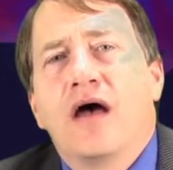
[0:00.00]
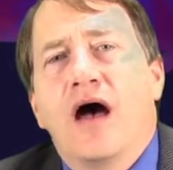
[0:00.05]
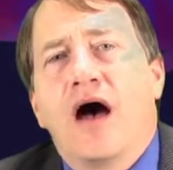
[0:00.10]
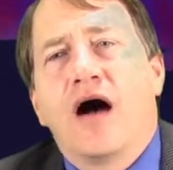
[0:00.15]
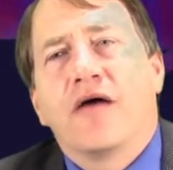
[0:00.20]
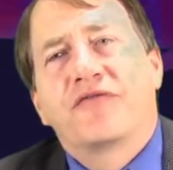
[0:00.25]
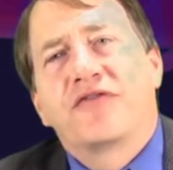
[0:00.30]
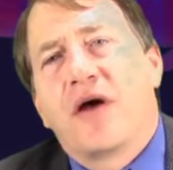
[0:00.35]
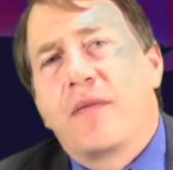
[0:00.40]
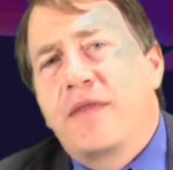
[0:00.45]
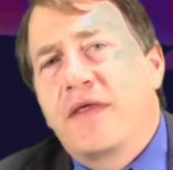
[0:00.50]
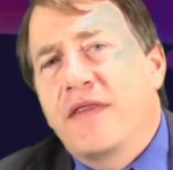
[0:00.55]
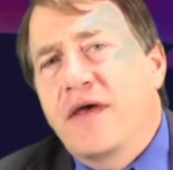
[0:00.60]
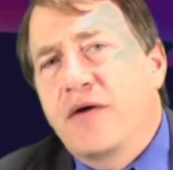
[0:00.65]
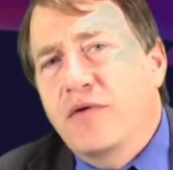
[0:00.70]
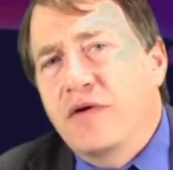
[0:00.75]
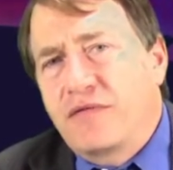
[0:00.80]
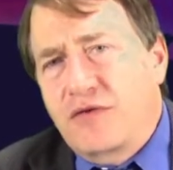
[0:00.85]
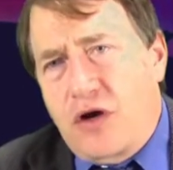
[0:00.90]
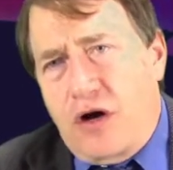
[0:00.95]
of something that
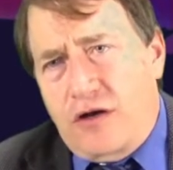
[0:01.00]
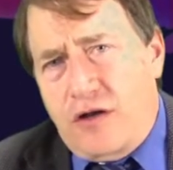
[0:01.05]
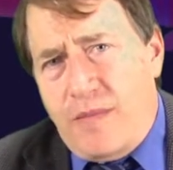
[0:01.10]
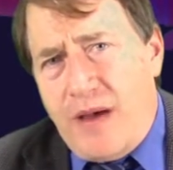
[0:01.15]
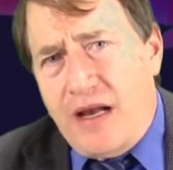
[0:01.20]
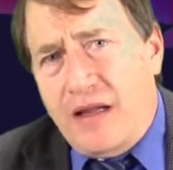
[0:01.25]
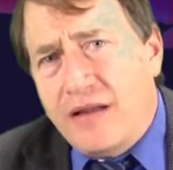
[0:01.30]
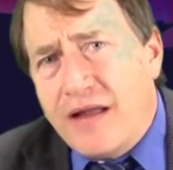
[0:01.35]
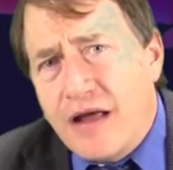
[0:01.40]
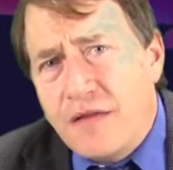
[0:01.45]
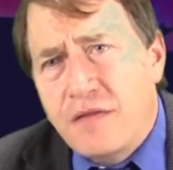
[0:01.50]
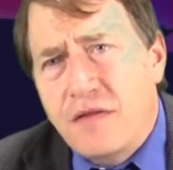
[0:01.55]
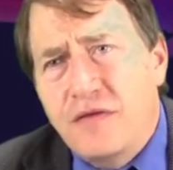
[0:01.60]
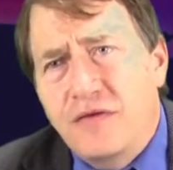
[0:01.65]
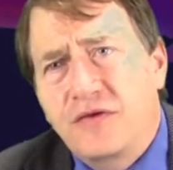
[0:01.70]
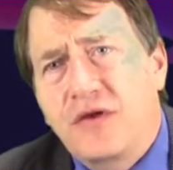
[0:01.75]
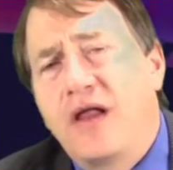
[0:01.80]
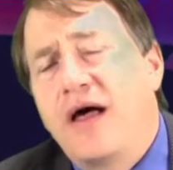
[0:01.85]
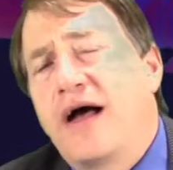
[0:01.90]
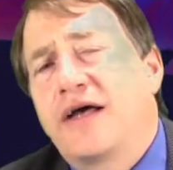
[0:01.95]
we've talked about at length in
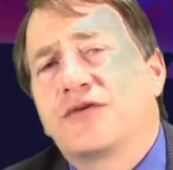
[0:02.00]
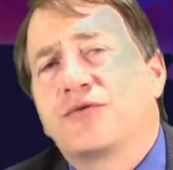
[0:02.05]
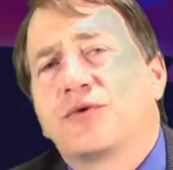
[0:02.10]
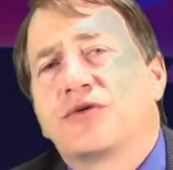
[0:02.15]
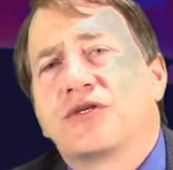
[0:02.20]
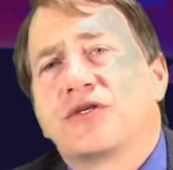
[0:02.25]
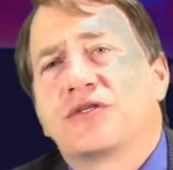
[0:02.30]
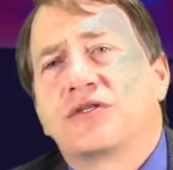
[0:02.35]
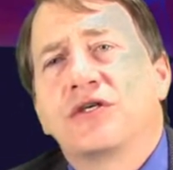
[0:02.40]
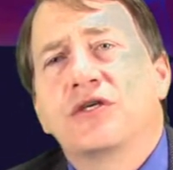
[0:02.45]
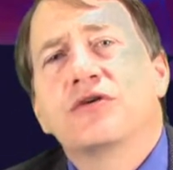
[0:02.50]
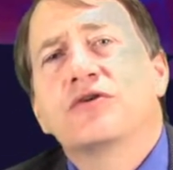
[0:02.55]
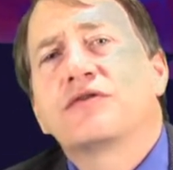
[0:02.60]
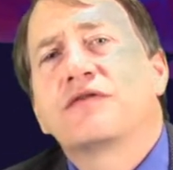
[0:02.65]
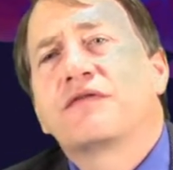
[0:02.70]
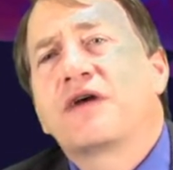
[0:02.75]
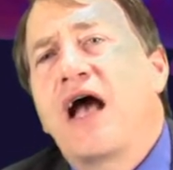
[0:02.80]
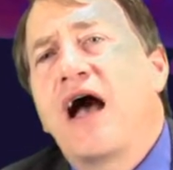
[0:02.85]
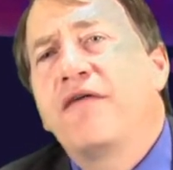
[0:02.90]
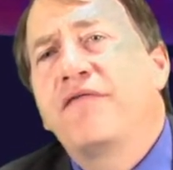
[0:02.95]
this class, which is the use
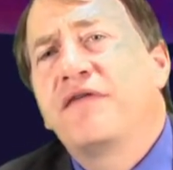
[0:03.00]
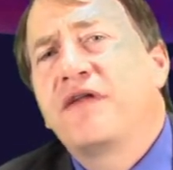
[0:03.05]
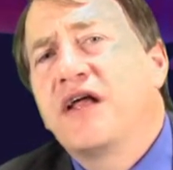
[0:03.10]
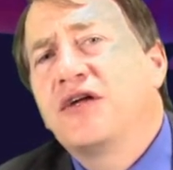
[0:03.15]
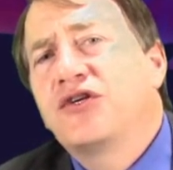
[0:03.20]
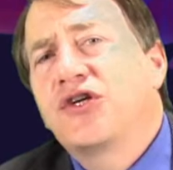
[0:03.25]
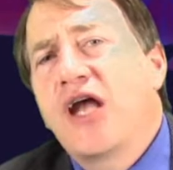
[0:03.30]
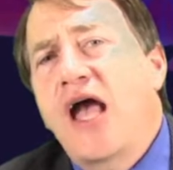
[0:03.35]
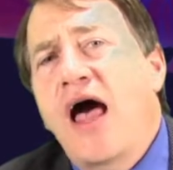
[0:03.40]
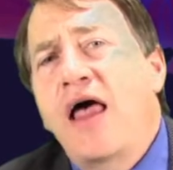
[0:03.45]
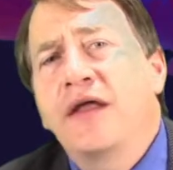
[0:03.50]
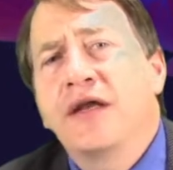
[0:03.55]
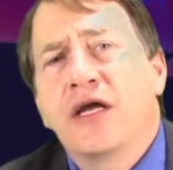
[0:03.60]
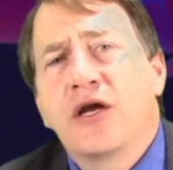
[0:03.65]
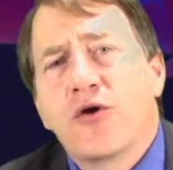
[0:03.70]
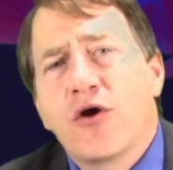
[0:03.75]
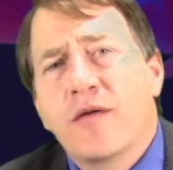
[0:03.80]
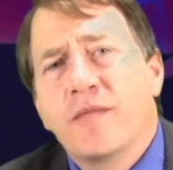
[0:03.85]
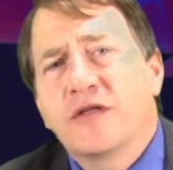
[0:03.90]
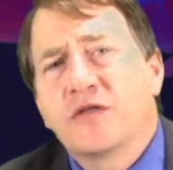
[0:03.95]
of confidentiality
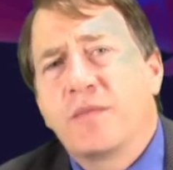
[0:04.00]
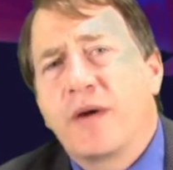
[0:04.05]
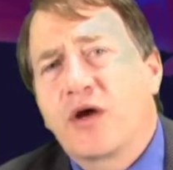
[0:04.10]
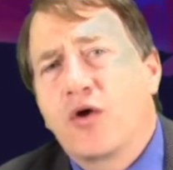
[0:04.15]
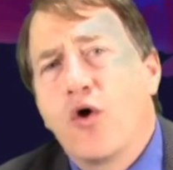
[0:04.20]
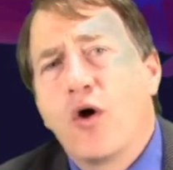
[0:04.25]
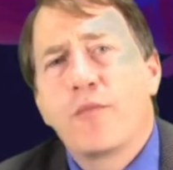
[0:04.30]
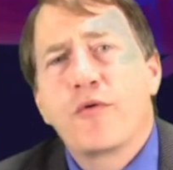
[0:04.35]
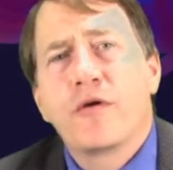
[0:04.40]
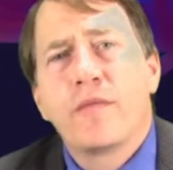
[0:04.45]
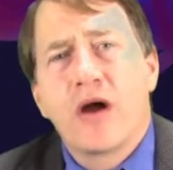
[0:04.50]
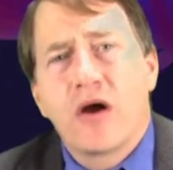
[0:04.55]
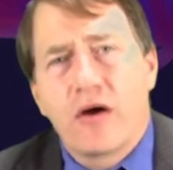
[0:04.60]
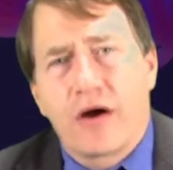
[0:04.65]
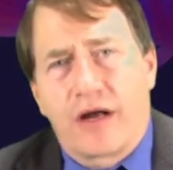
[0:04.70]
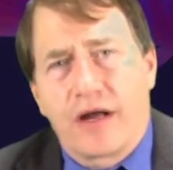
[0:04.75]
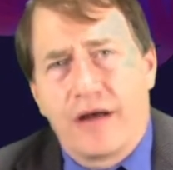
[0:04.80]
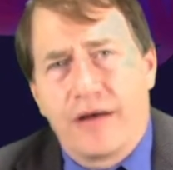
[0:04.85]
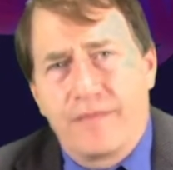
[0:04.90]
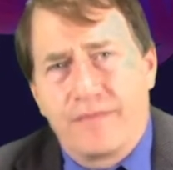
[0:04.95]
agreements by corporate
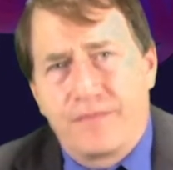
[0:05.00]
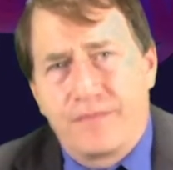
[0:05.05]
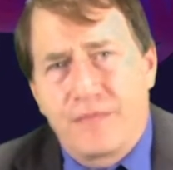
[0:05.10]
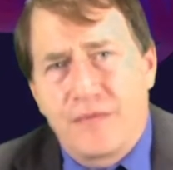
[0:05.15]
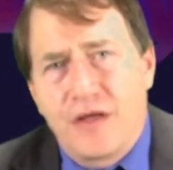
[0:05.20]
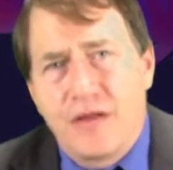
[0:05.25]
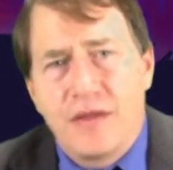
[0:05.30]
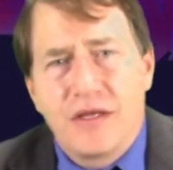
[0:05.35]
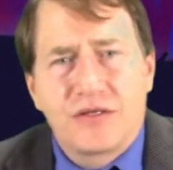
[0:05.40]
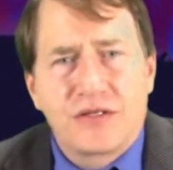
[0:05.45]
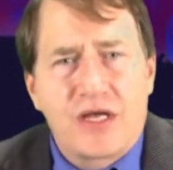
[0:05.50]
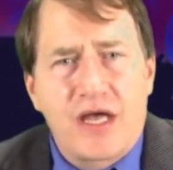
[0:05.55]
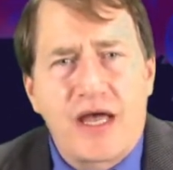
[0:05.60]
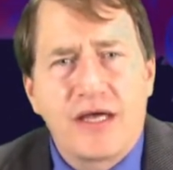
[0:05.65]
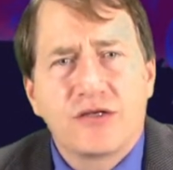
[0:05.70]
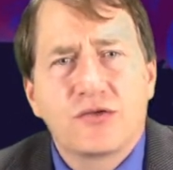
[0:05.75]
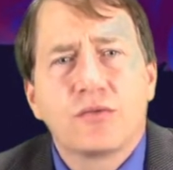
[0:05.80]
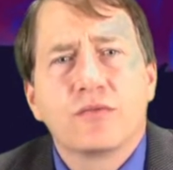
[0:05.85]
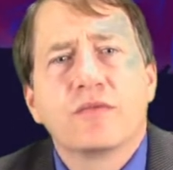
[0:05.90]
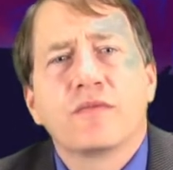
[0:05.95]
America, in this
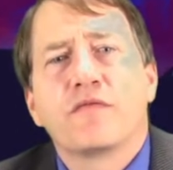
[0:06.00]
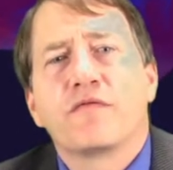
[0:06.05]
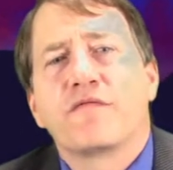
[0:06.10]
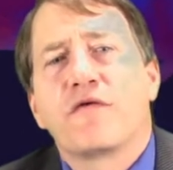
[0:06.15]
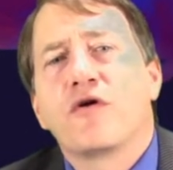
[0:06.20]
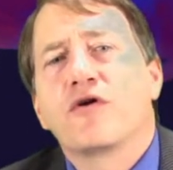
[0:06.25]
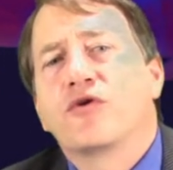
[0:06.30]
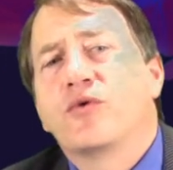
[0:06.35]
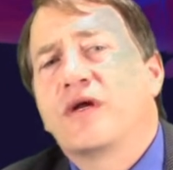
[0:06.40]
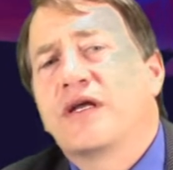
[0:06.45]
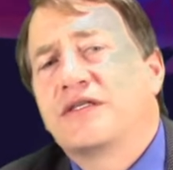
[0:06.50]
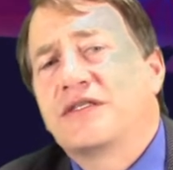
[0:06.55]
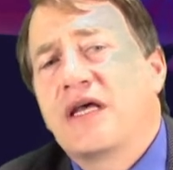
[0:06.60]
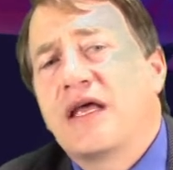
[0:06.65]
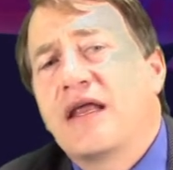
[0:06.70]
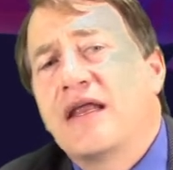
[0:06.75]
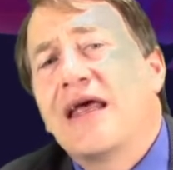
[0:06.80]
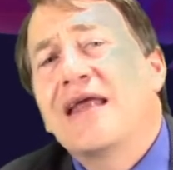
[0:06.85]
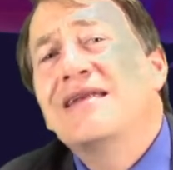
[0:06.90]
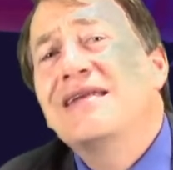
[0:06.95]
case referred to it as an
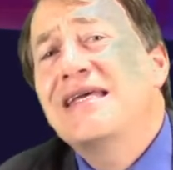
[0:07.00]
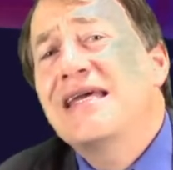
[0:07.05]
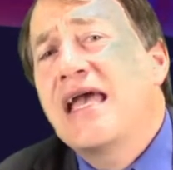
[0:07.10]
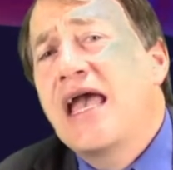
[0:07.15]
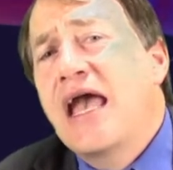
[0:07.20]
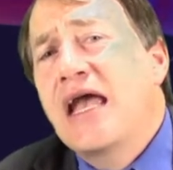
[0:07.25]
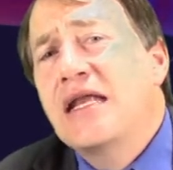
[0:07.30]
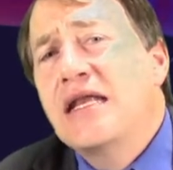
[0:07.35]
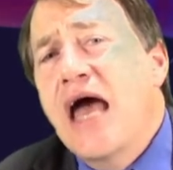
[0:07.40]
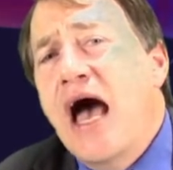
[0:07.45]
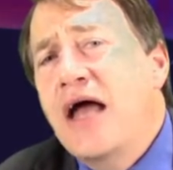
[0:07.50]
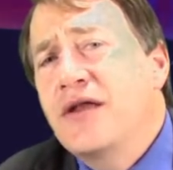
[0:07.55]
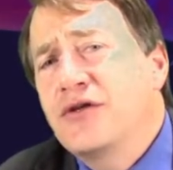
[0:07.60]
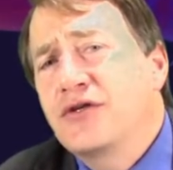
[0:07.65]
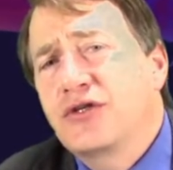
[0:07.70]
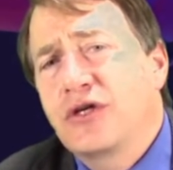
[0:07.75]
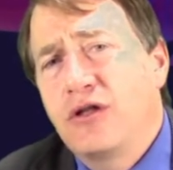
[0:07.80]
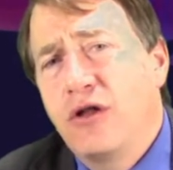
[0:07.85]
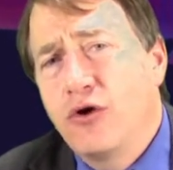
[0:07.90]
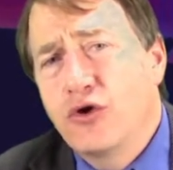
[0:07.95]
NDA,
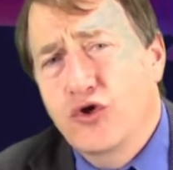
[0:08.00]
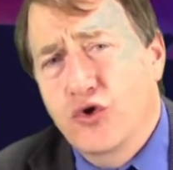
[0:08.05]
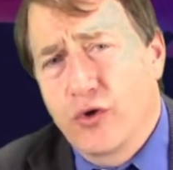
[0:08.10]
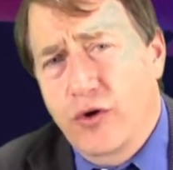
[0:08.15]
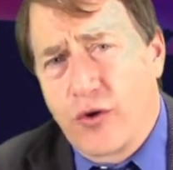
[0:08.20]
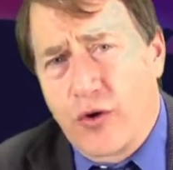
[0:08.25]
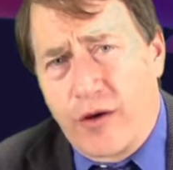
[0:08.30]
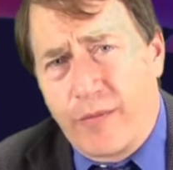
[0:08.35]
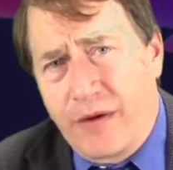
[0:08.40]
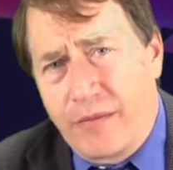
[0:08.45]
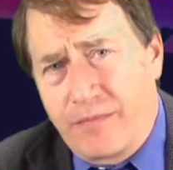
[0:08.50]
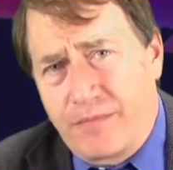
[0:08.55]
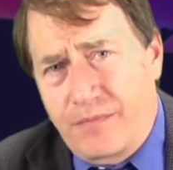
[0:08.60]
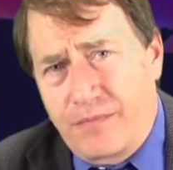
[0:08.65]
non-disclosure agreement,